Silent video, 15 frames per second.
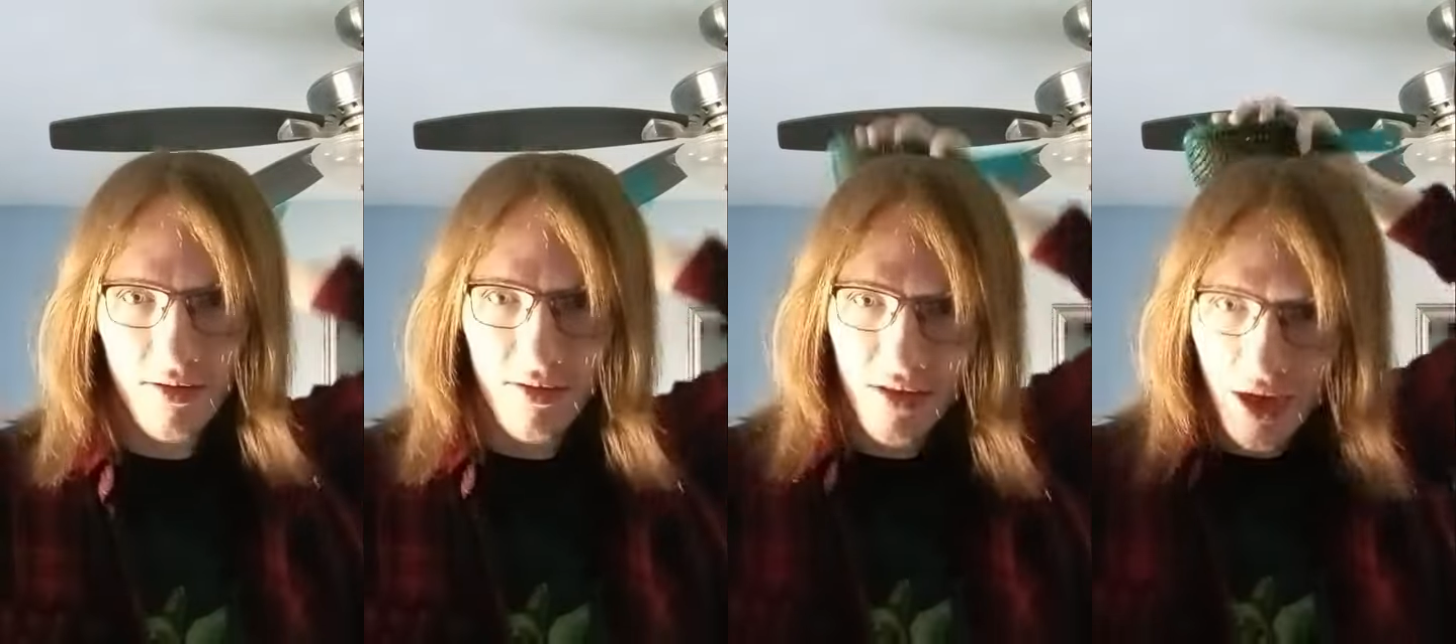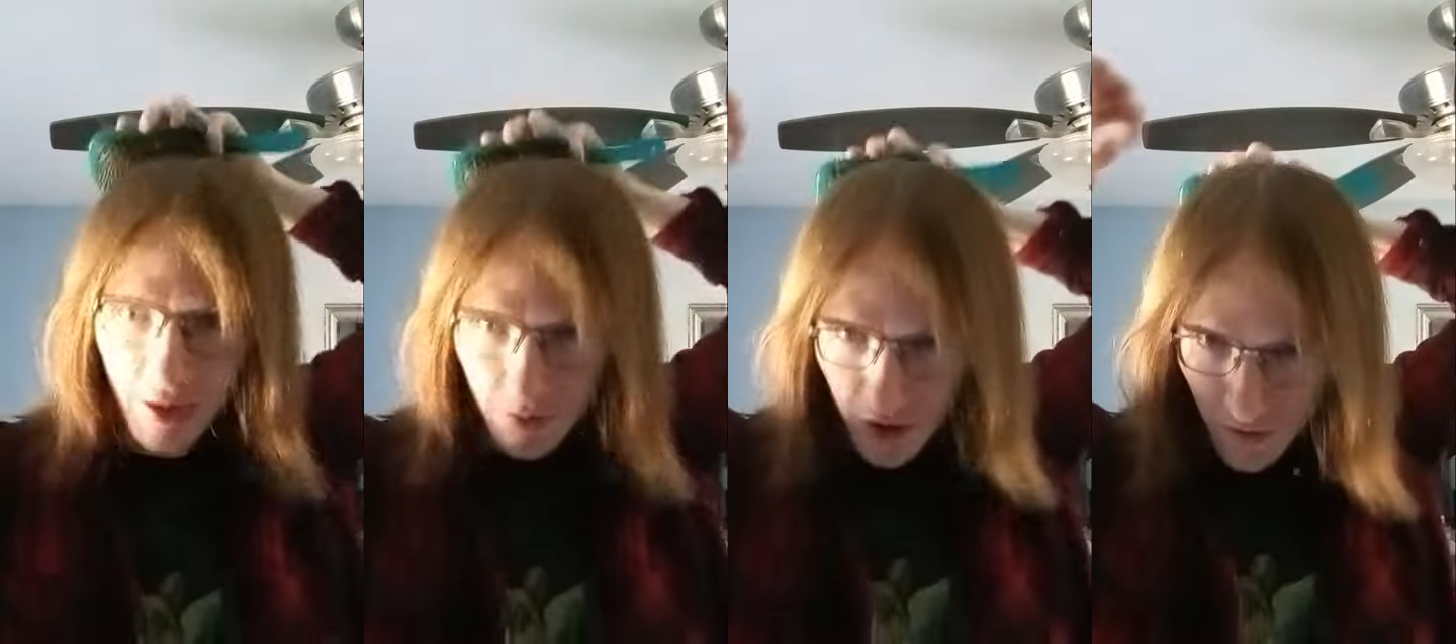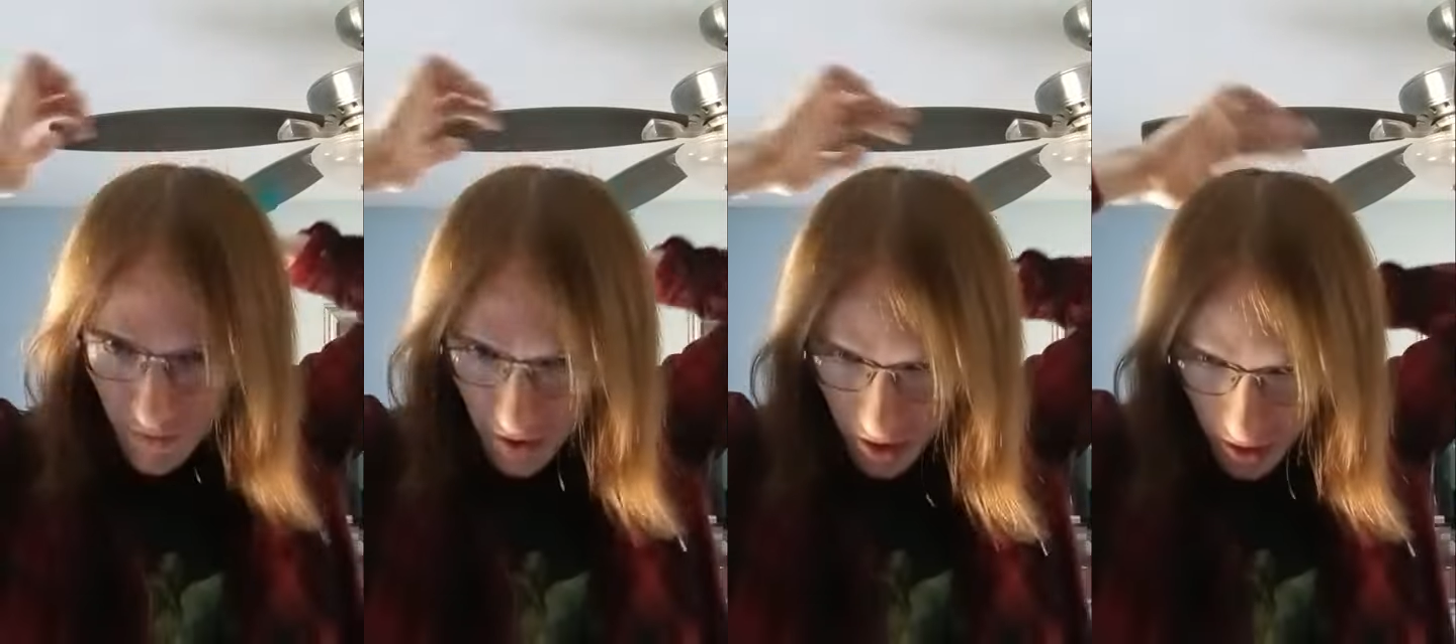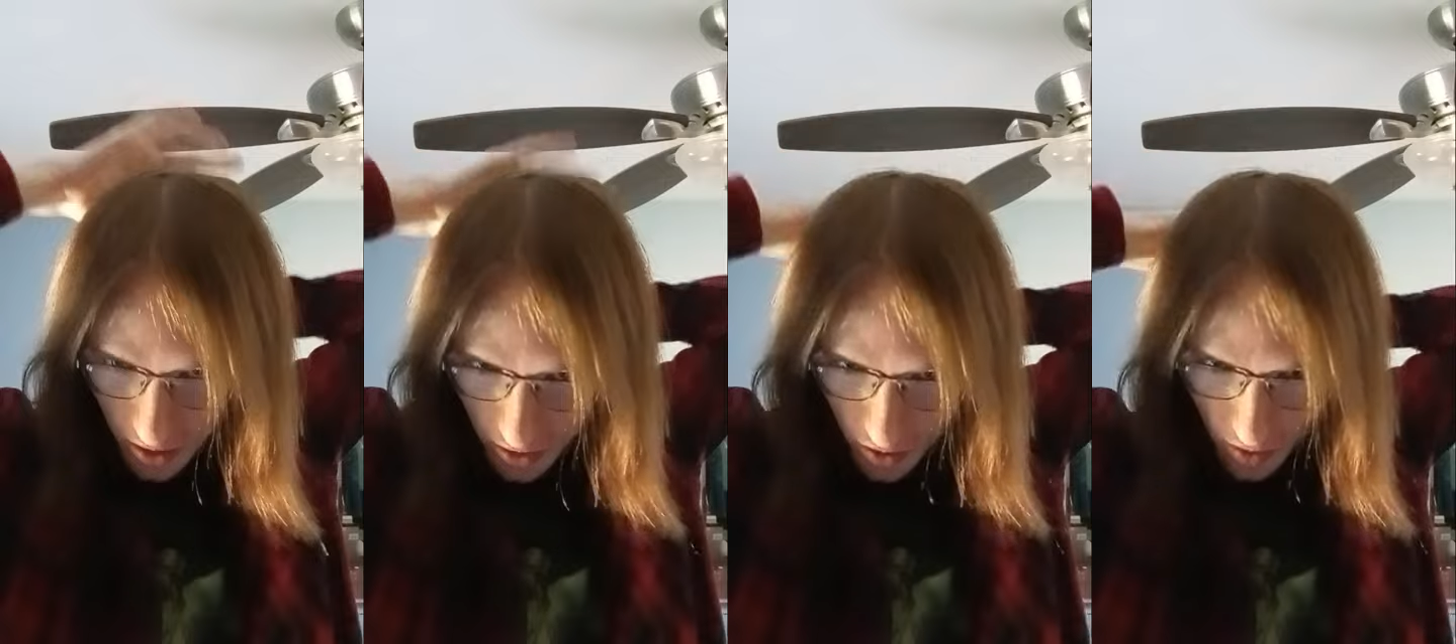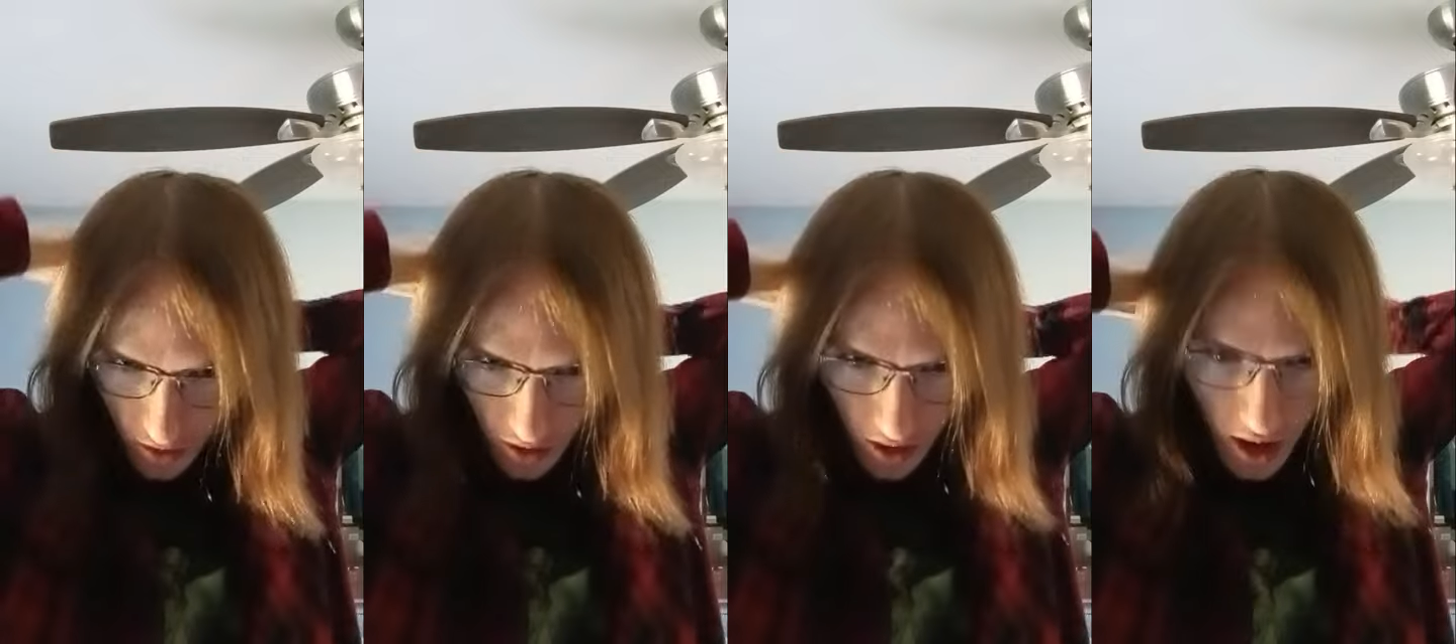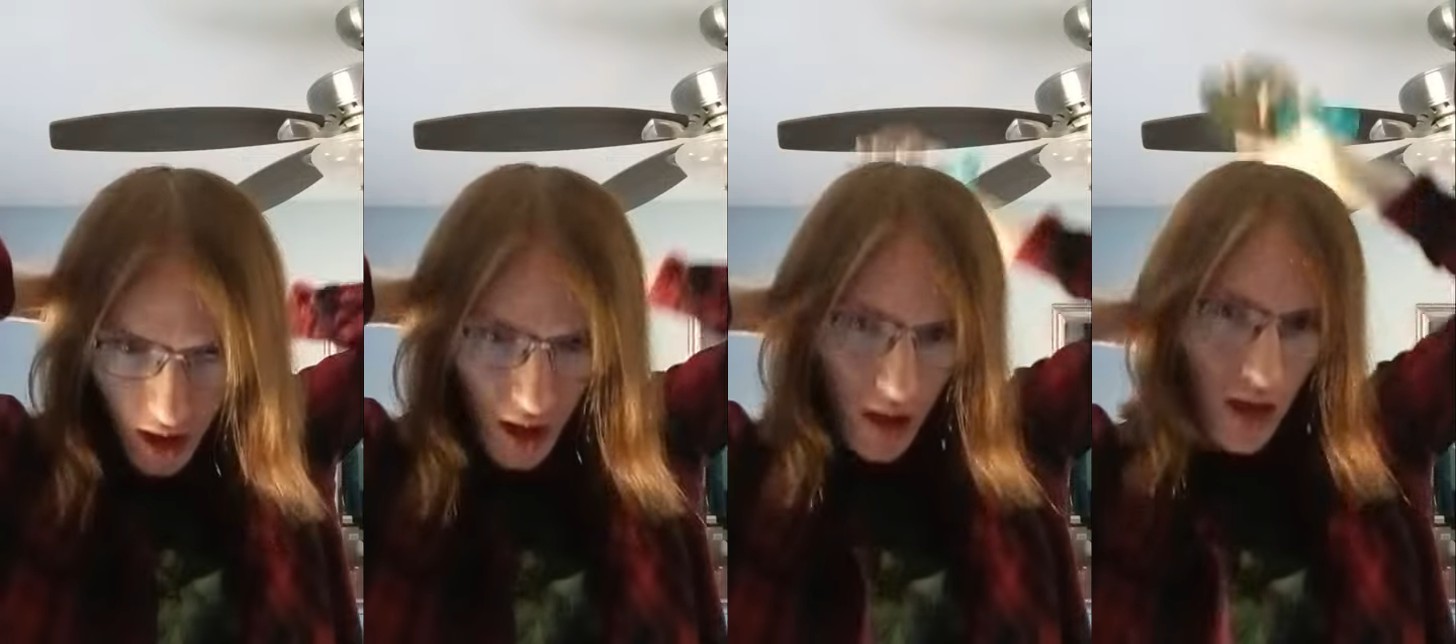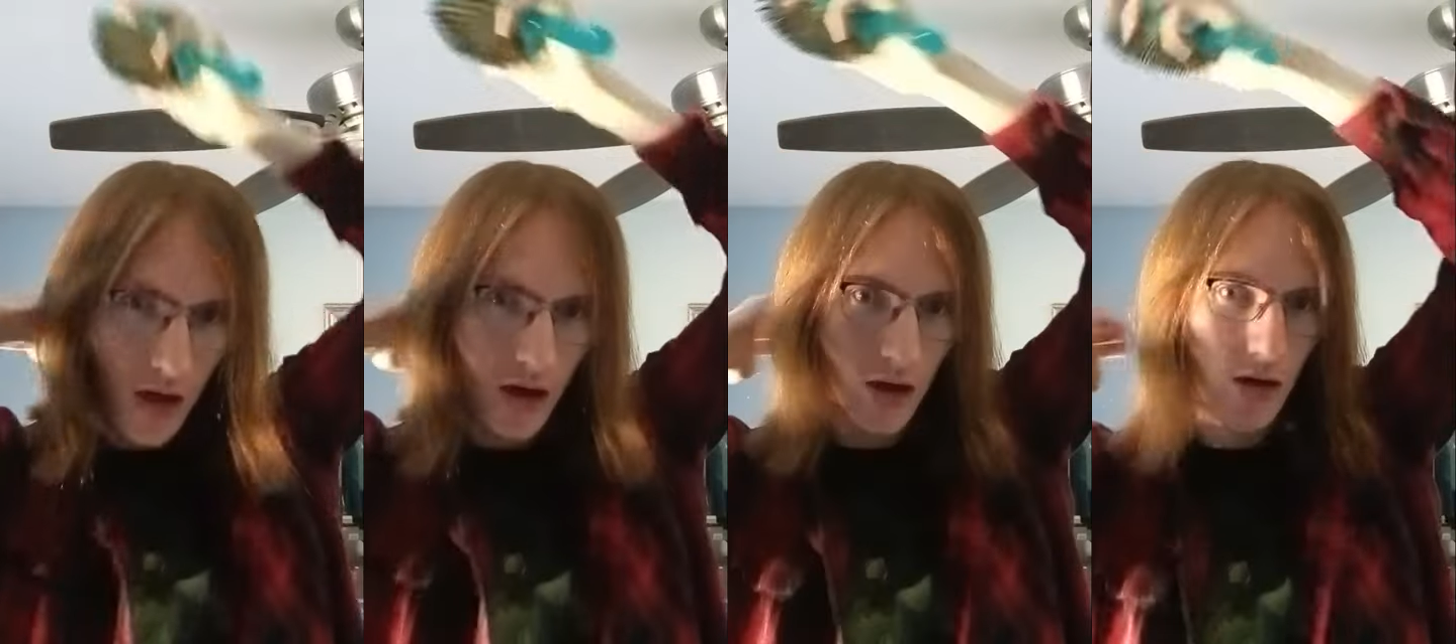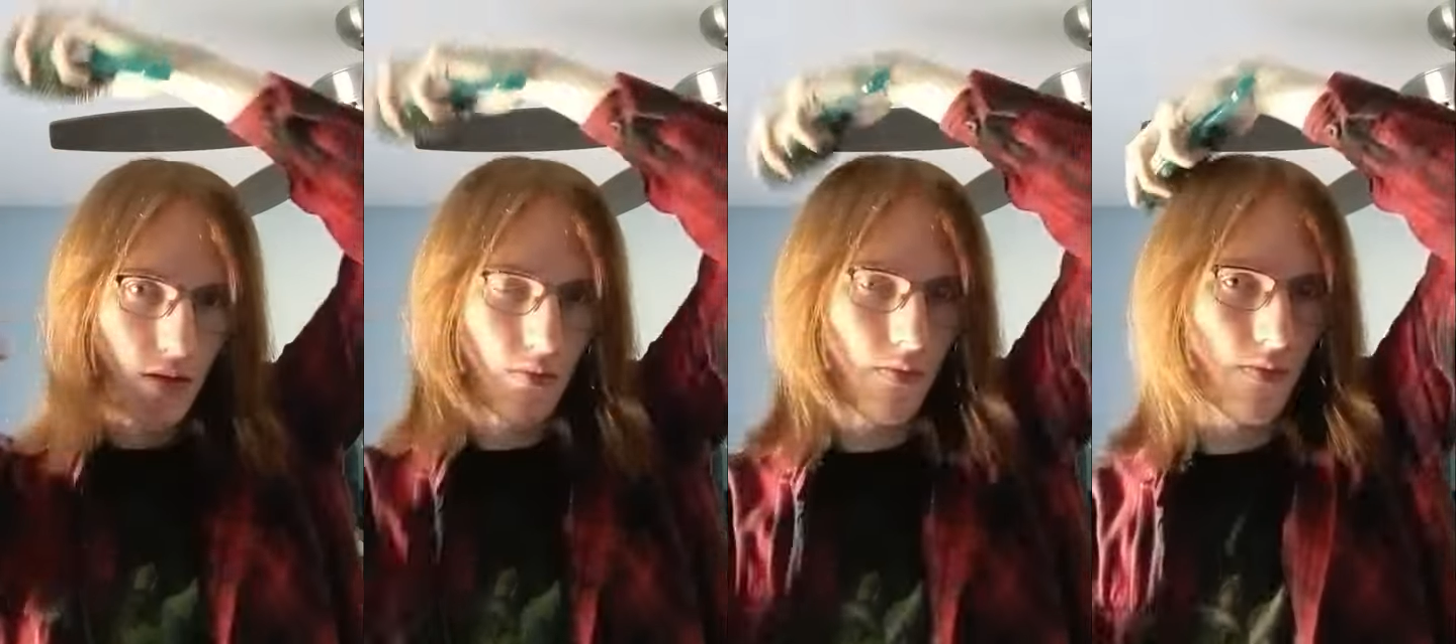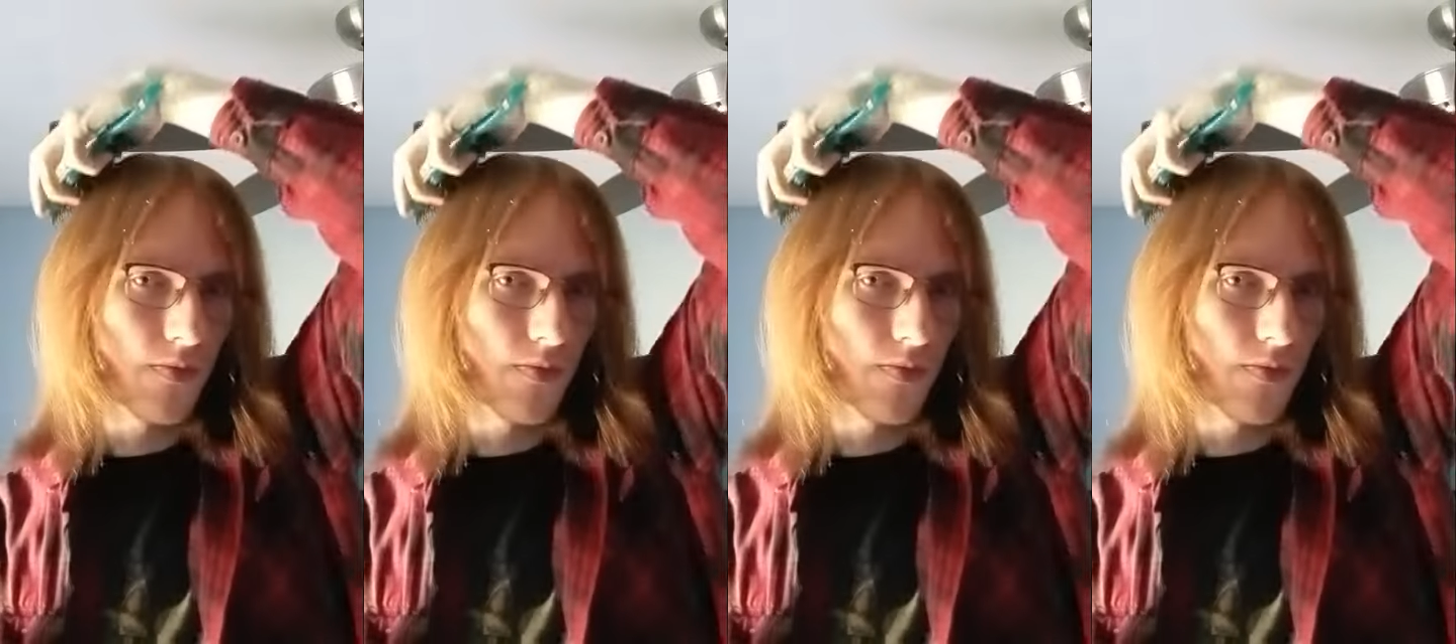that was fucking cool. Um,